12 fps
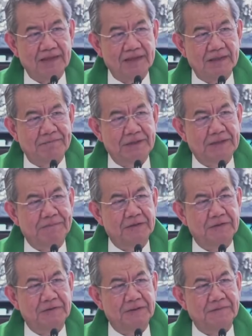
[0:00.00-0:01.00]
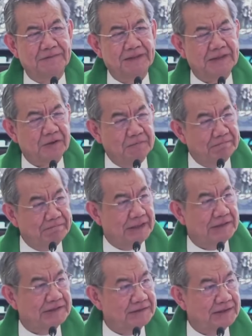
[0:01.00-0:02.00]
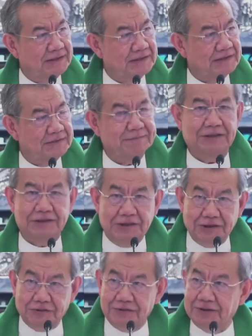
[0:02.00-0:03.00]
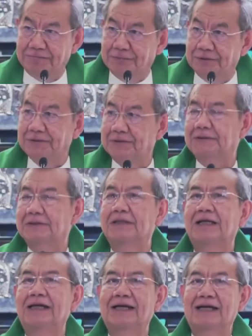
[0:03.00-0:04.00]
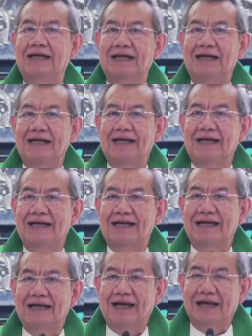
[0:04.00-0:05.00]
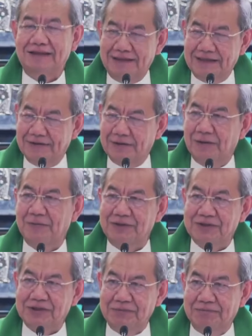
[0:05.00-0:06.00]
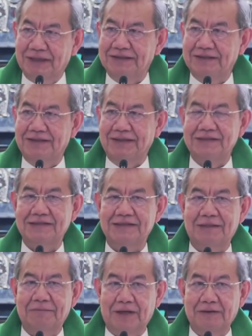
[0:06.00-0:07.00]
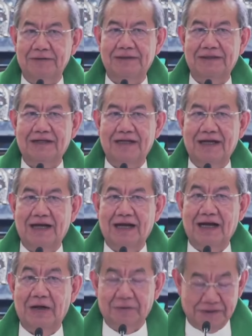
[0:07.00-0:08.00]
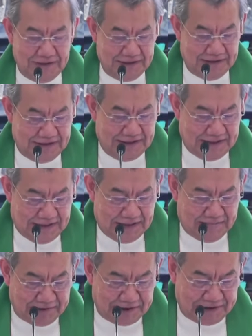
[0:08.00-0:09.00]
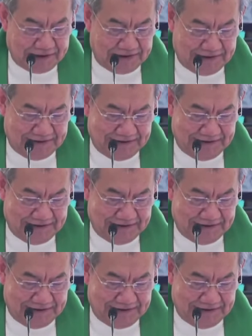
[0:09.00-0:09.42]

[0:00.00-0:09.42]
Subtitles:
The people who were very compassionate, especially to the poor. And they always reminded us about our mission.